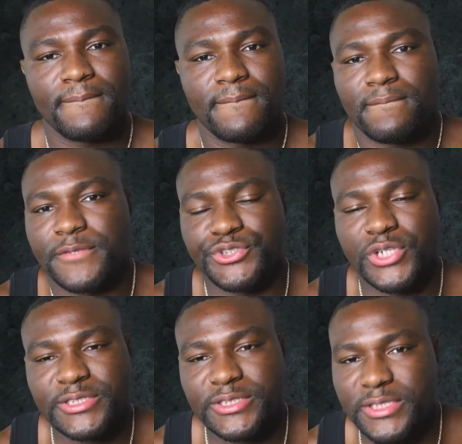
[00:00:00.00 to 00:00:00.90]

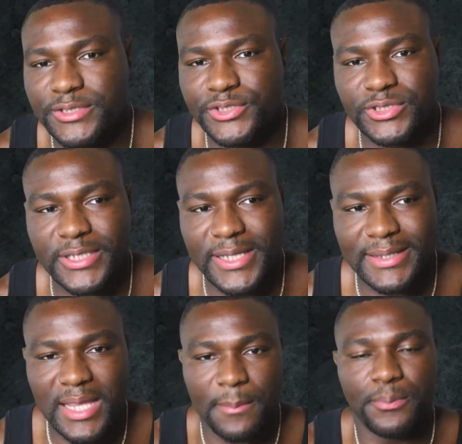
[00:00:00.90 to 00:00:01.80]
just to get
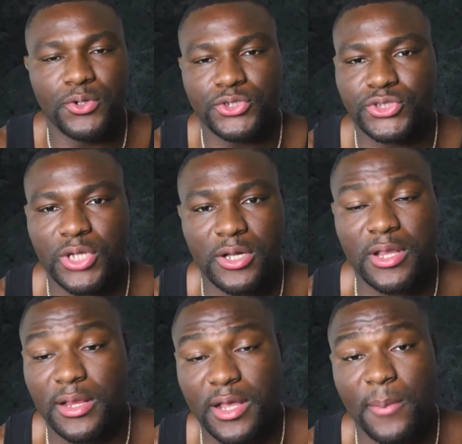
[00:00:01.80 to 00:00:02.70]
that push, a
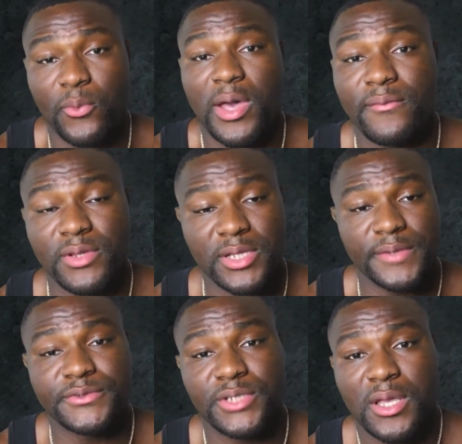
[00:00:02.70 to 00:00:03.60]
couple heavy
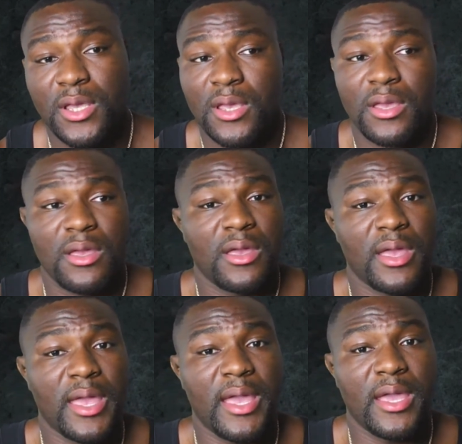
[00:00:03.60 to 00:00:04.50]
lifts,
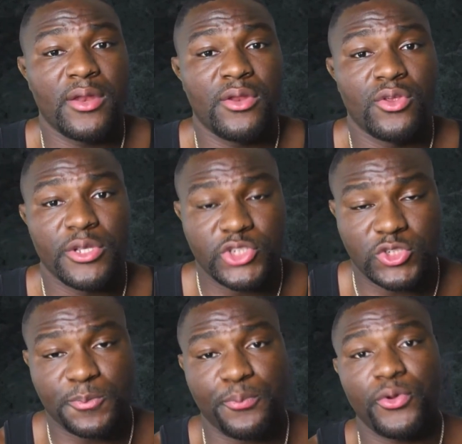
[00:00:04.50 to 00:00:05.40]
and
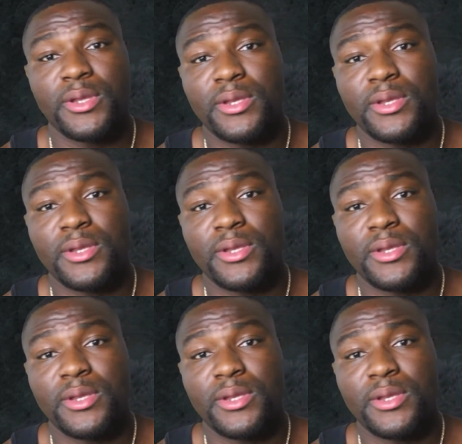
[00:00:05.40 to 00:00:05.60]
sprint.